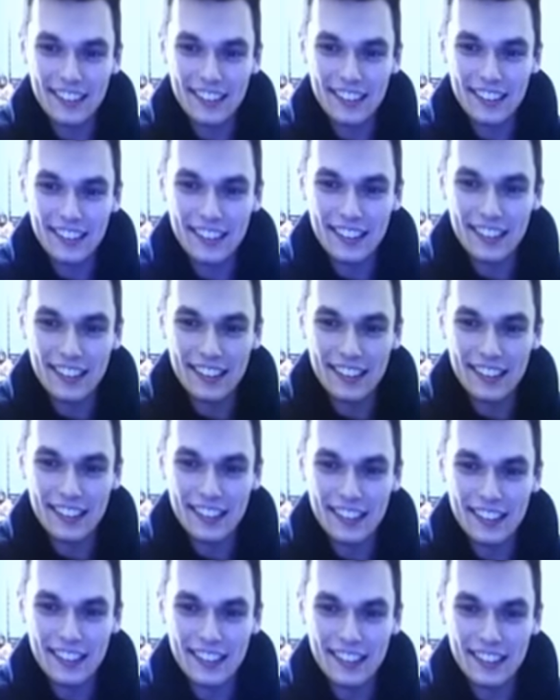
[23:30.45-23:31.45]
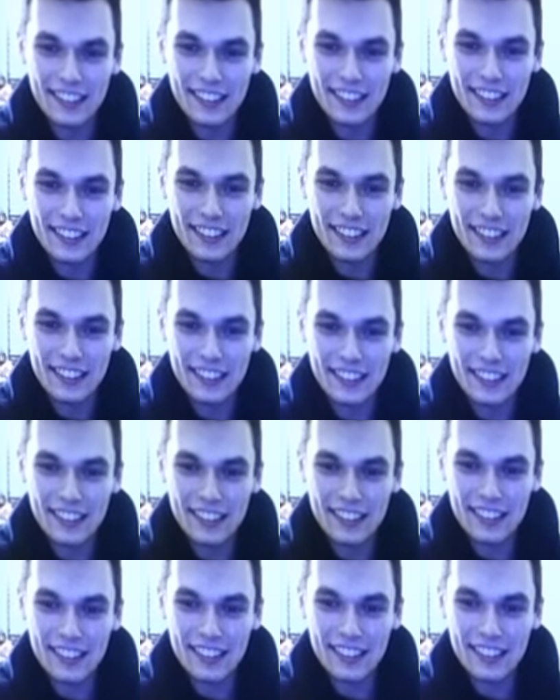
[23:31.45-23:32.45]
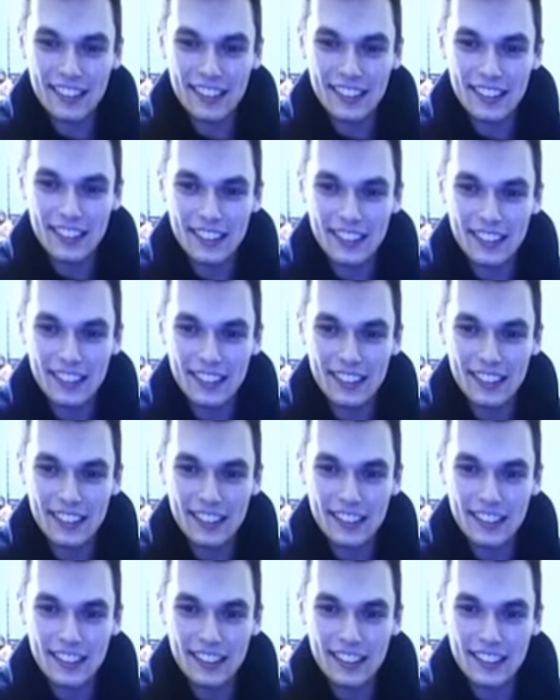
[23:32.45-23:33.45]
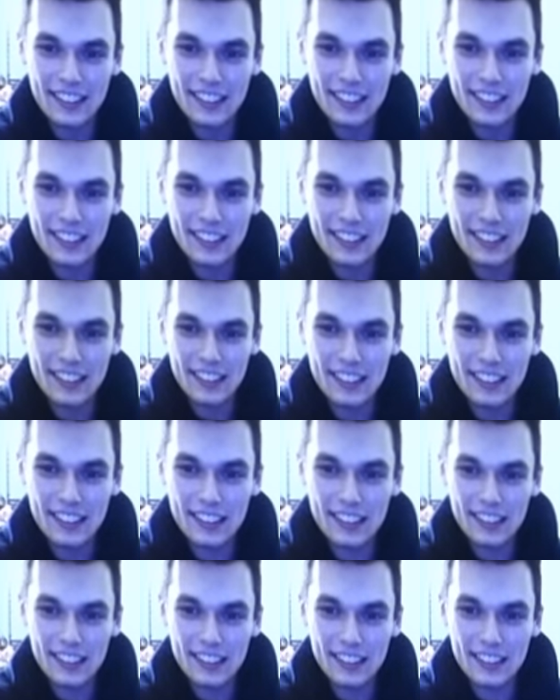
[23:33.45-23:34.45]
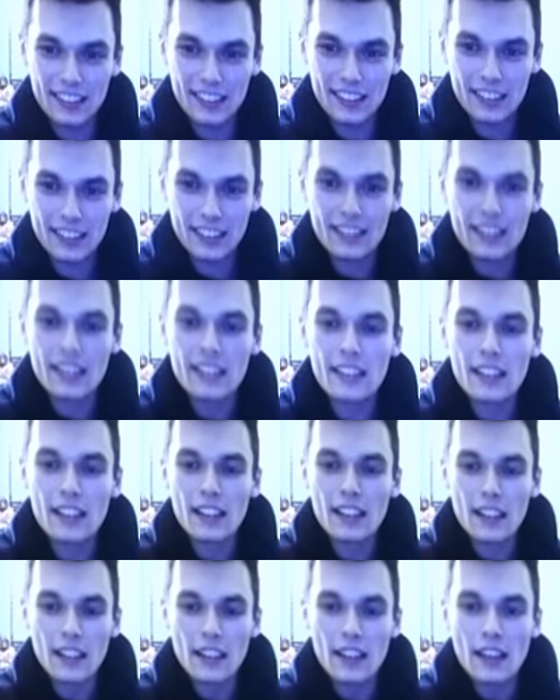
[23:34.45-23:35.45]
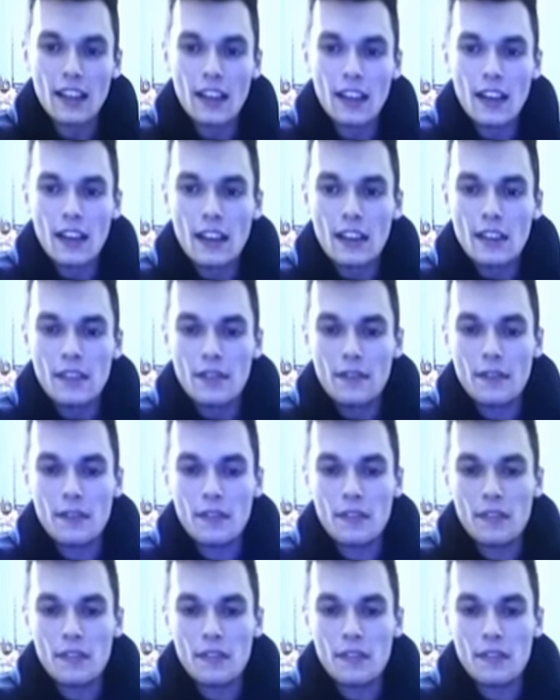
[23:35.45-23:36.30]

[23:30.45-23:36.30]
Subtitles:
The person shown says nothing.